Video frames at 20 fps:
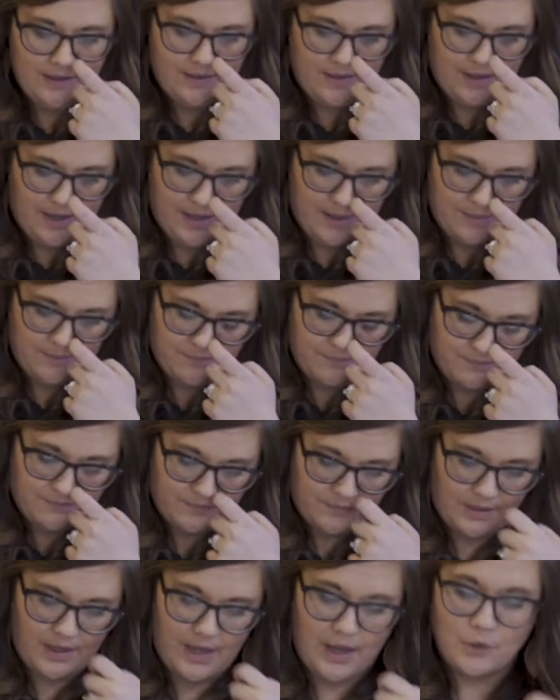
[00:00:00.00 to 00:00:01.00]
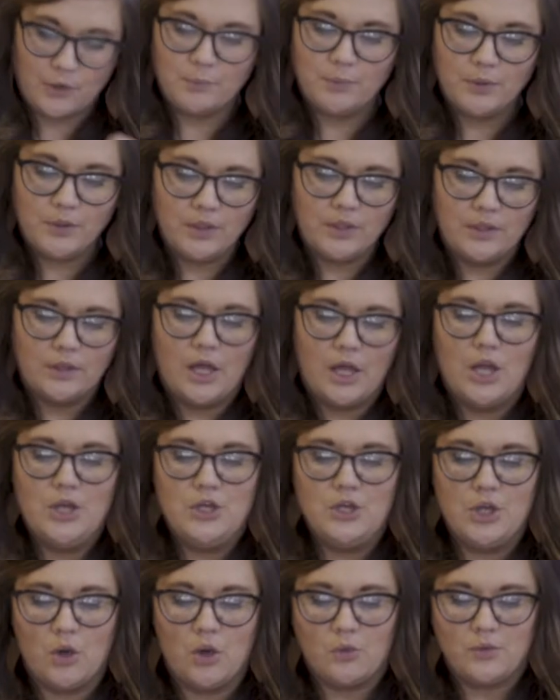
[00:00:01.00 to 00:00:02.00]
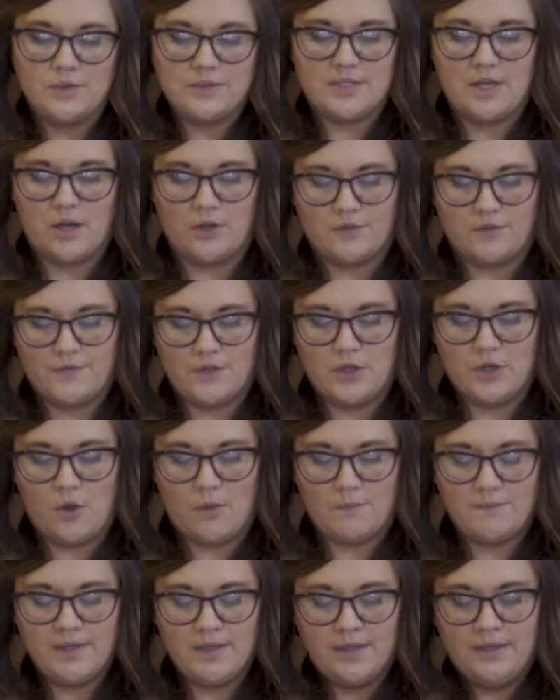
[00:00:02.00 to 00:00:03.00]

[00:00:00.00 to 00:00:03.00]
how to pull a nose out of the gnome.